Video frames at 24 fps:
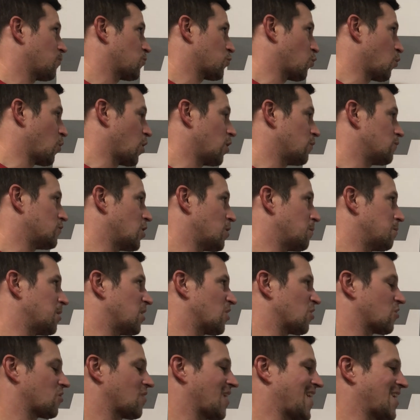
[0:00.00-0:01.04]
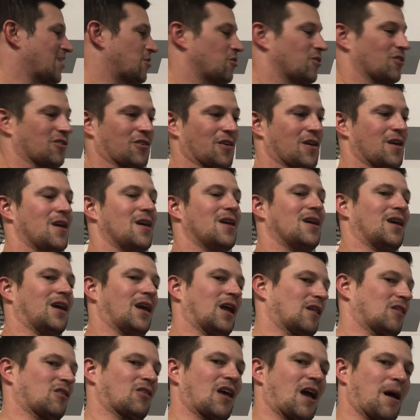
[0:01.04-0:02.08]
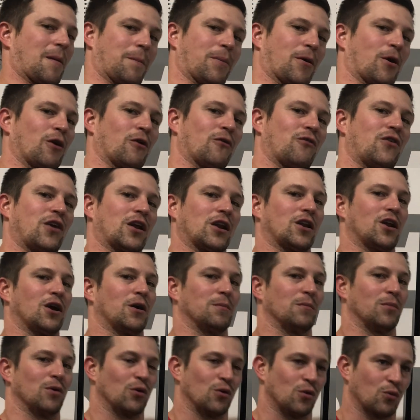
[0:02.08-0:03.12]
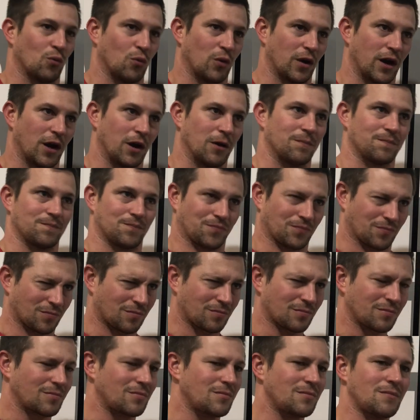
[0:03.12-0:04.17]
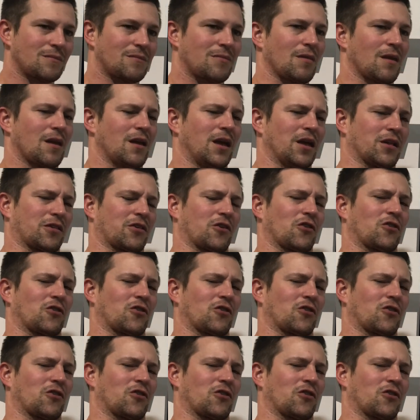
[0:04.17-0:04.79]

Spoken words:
12 dumbbell snatches, it's that perfect number where it's a